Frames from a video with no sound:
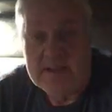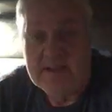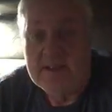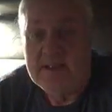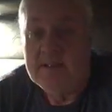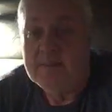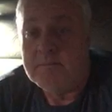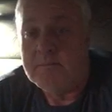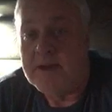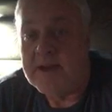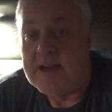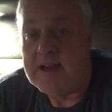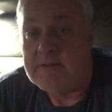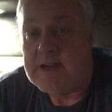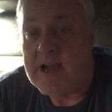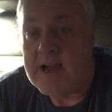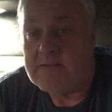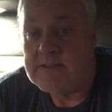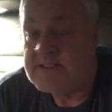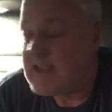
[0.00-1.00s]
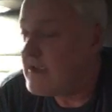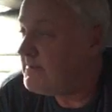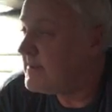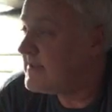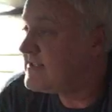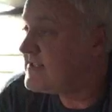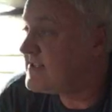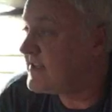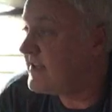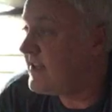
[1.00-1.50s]
a small
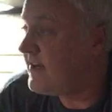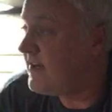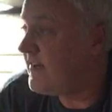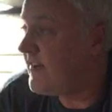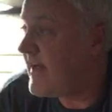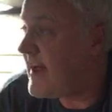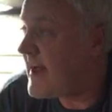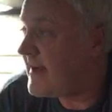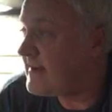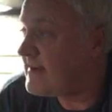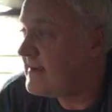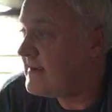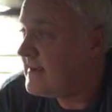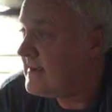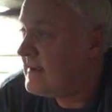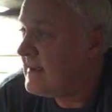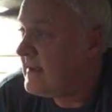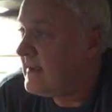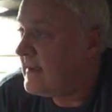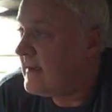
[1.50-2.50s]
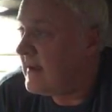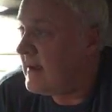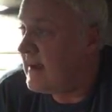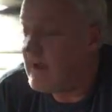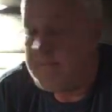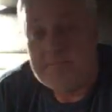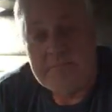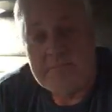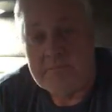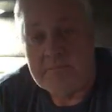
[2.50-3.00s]
business
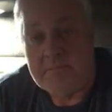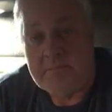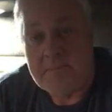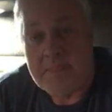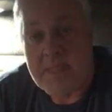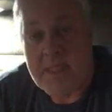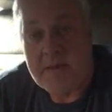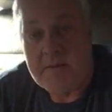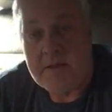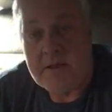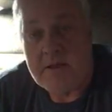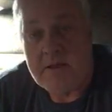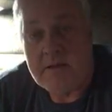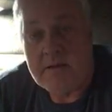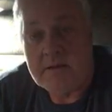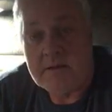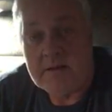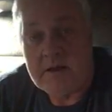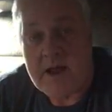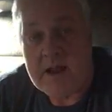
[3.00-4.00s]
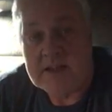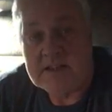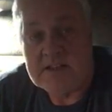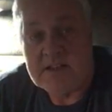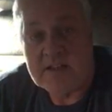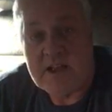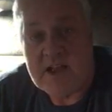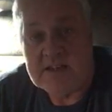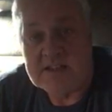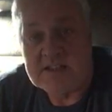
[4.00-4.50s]
loan for that.
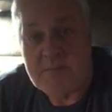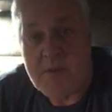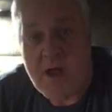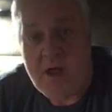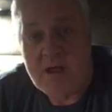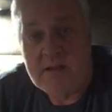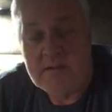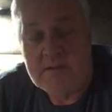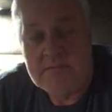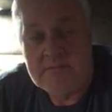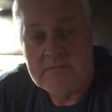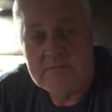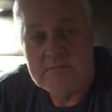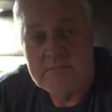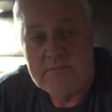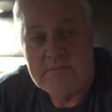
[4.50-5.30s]
I was able to